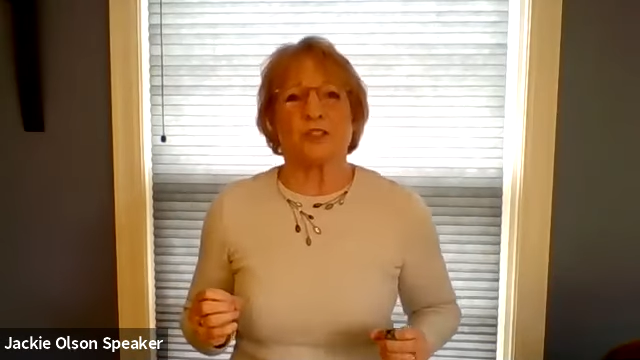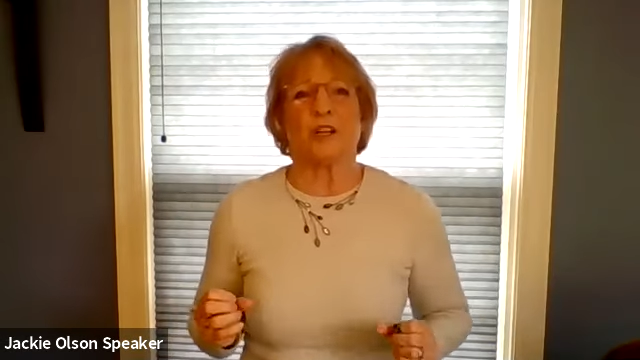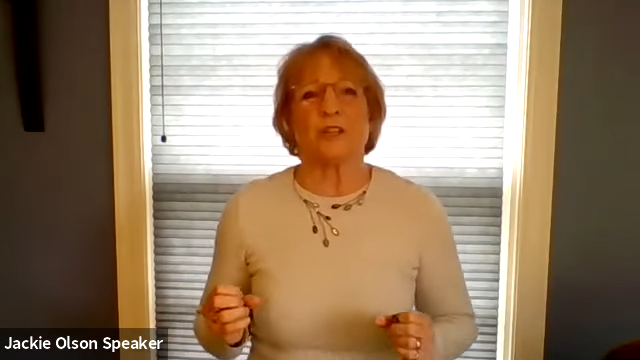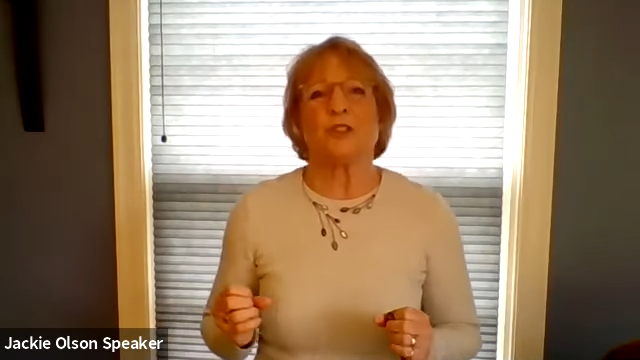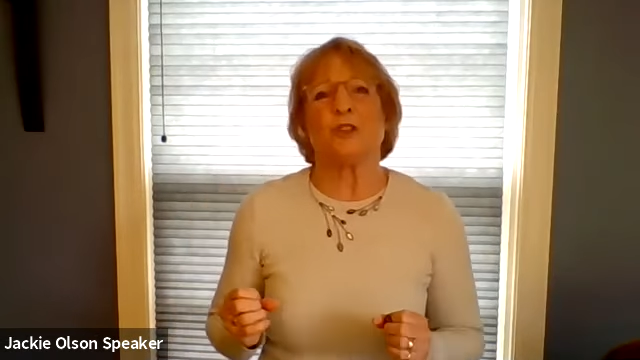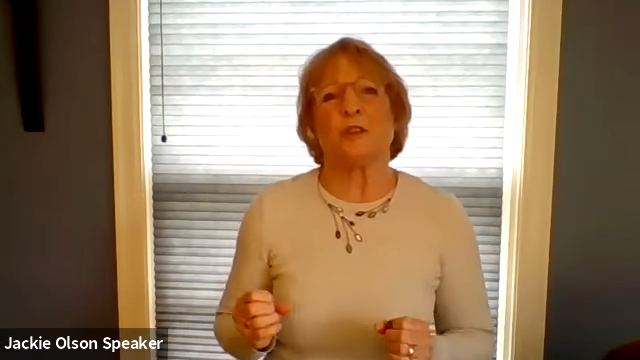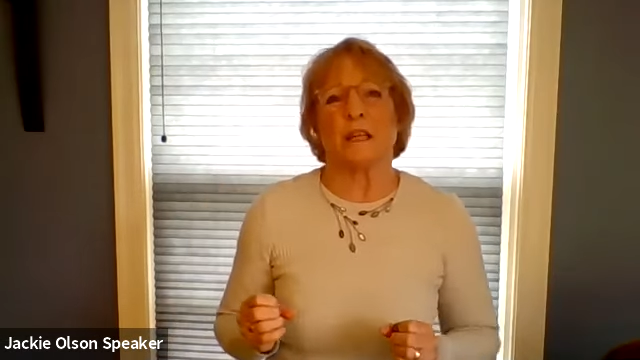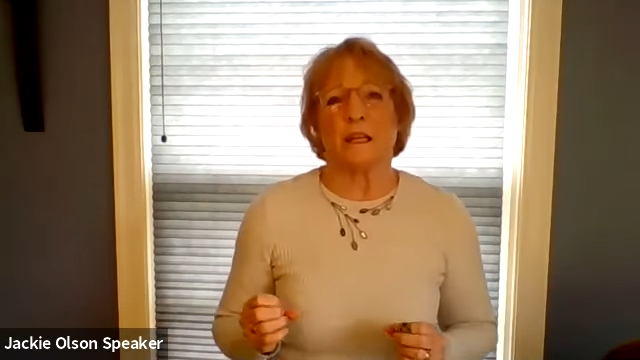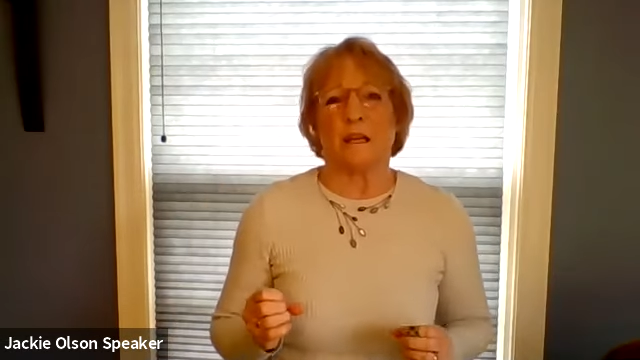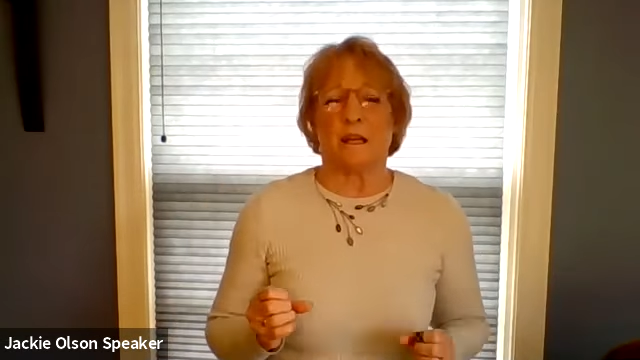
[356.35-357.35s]
started
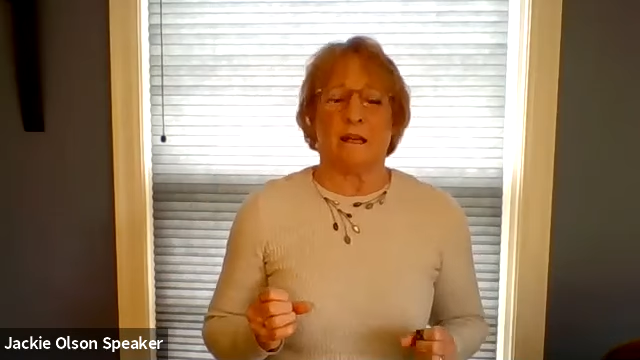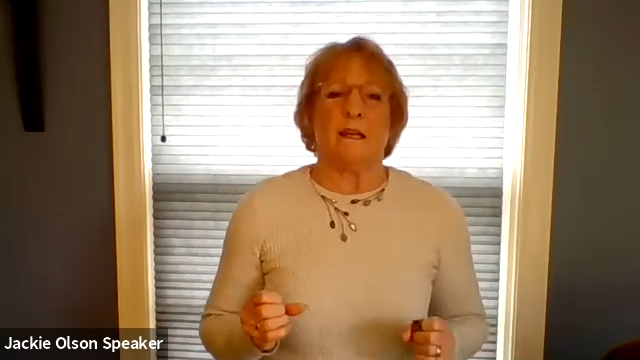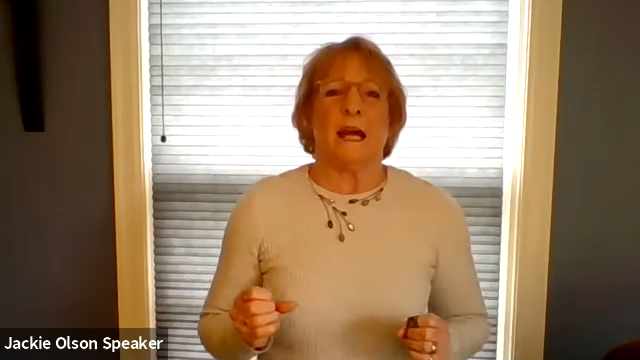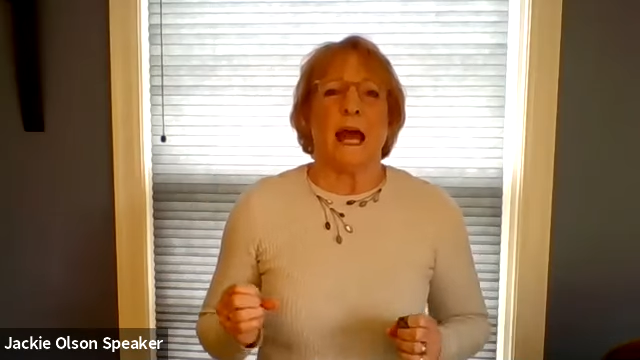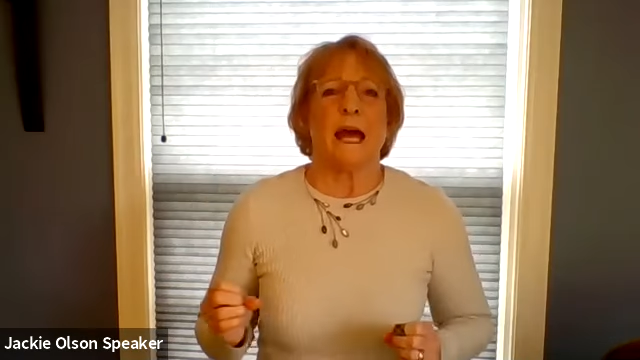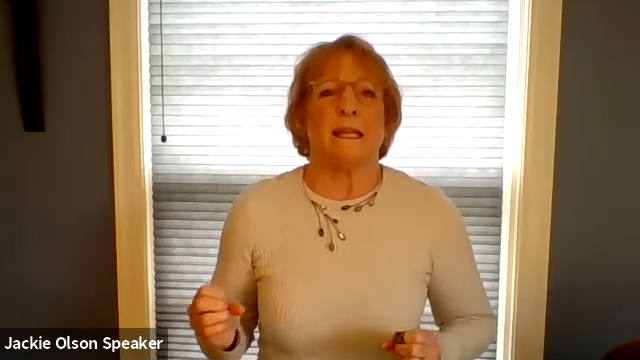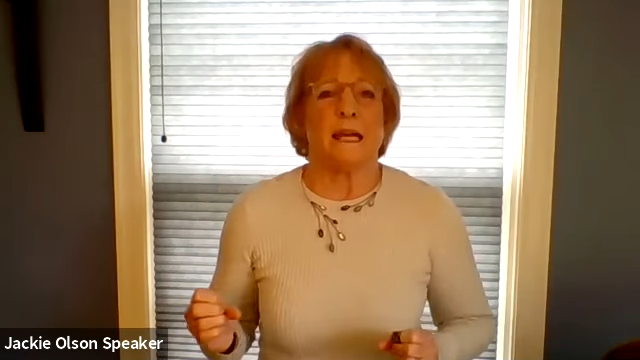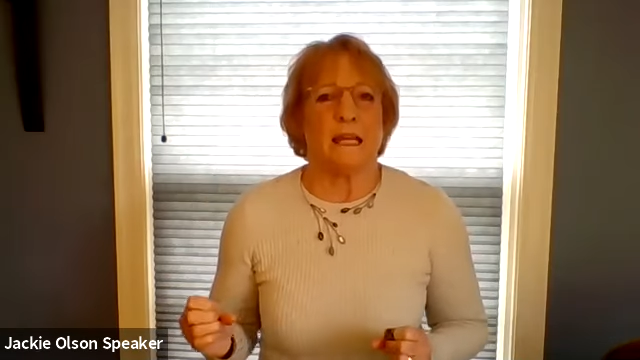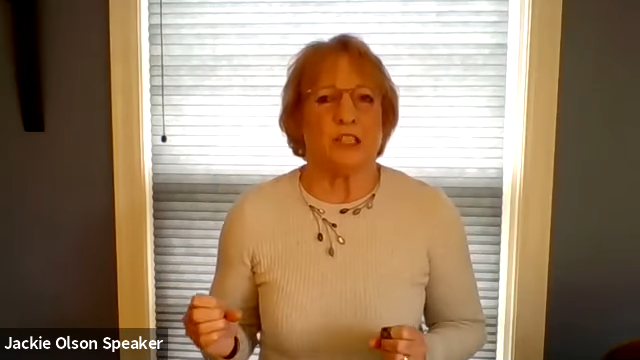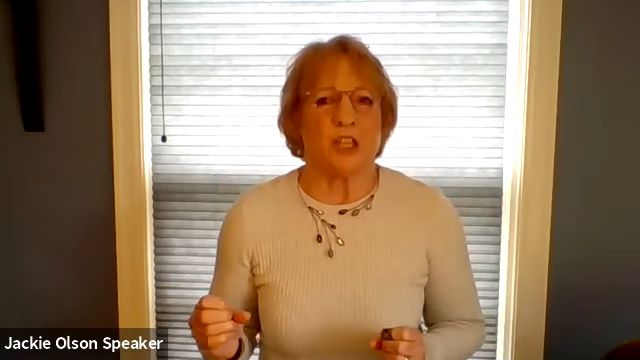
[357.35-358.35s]
cooking
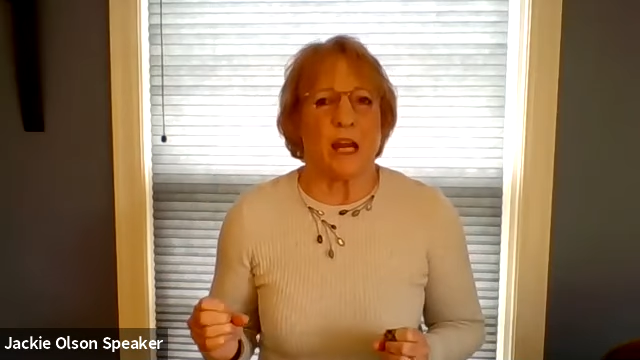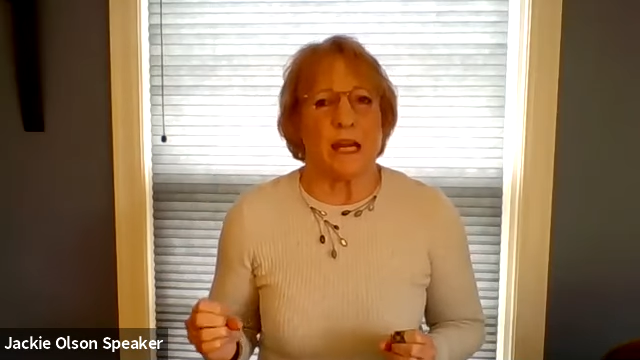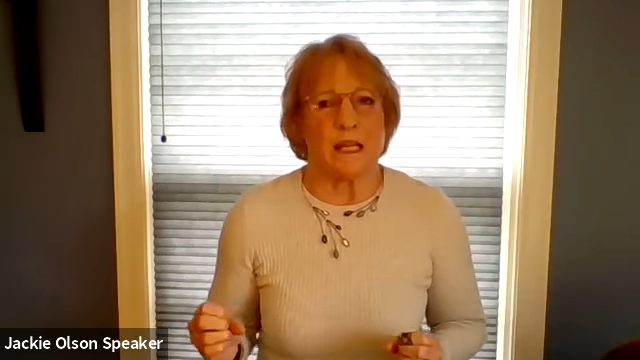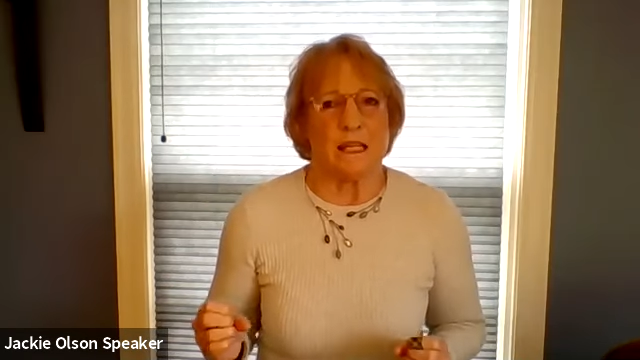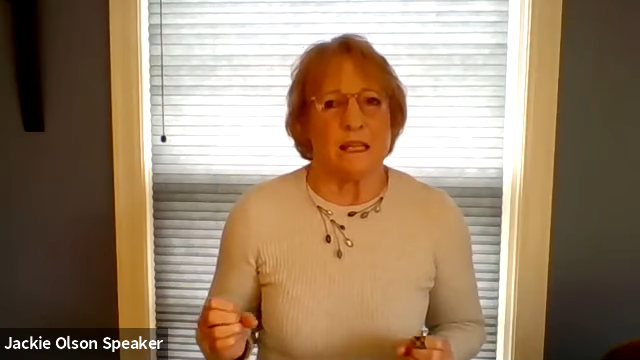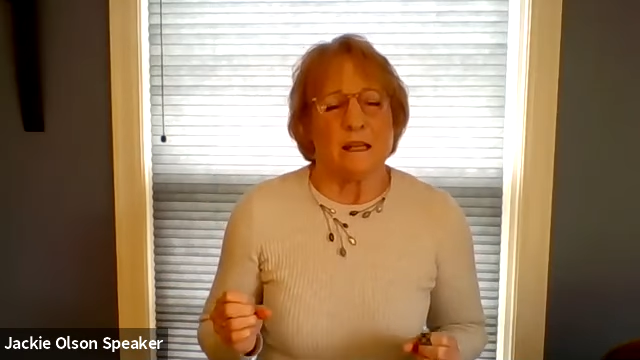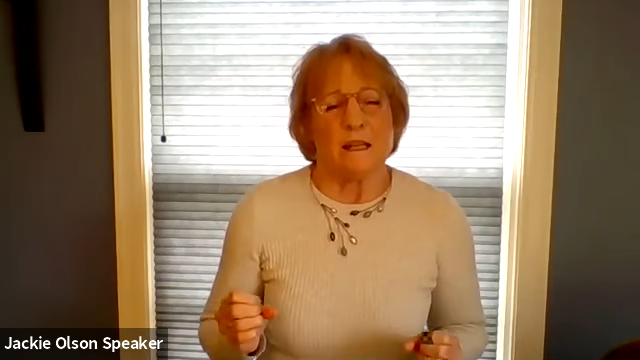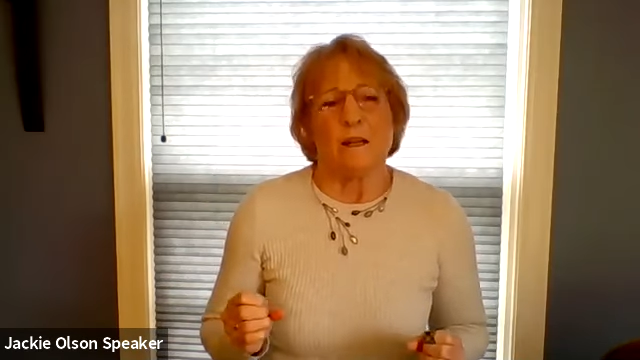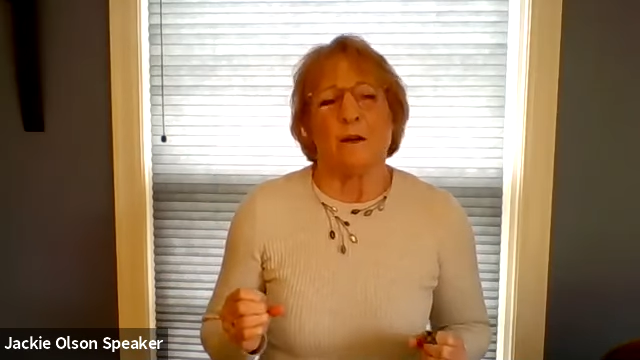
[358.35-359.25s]
at age 80